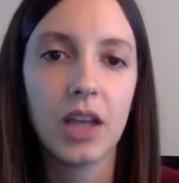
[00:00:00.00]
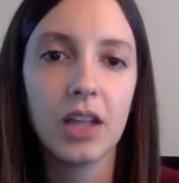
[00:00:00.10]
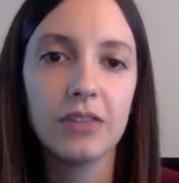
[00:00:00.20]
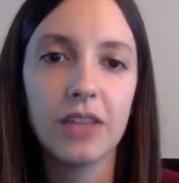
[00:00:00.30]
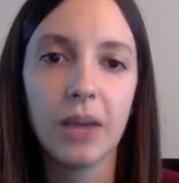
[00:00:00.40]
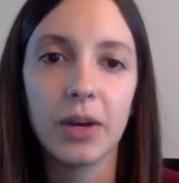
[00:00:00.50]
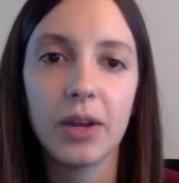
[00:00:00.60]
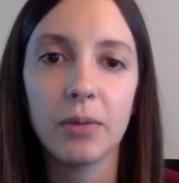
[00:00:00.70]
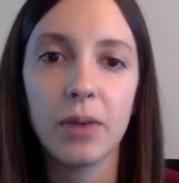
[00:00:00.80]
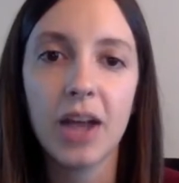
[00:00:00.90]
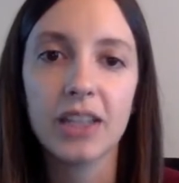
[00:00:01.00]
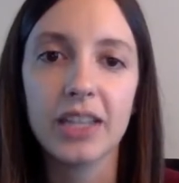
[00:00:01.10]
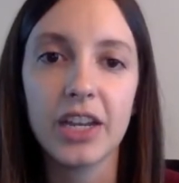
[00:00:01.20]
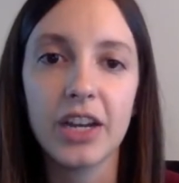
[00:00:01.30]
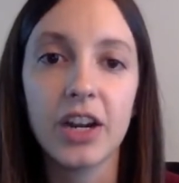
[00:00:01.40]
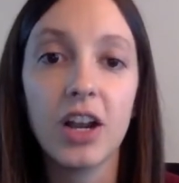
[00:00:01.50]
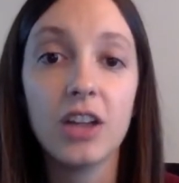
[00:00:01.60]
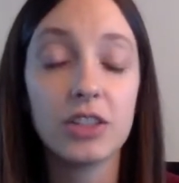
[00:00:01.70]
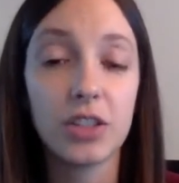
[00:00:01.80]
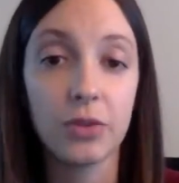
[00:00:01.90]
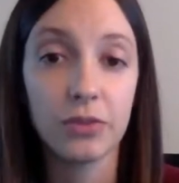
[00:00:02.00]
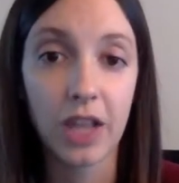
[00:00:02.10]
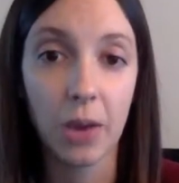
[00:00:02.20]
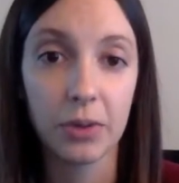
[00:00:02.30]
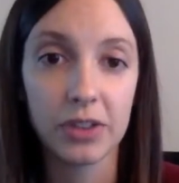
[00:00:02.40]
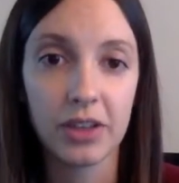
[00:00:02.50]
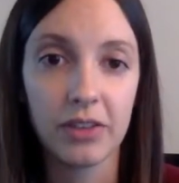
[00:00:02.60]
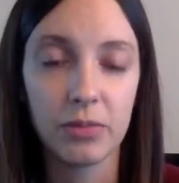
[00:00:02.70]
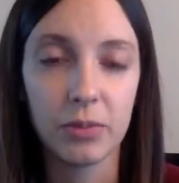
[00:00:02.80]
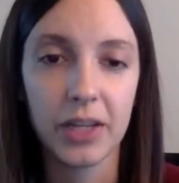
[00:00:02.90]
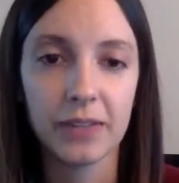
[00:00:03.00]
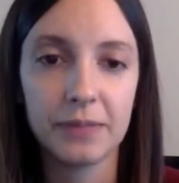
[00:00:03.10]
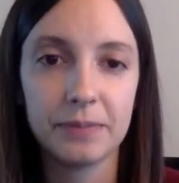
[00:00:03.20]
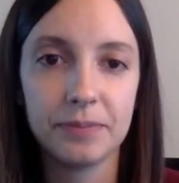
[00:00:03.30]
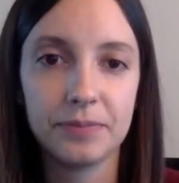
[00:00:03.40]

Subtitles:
Cauliflower and broccoli are also flowers of the plant.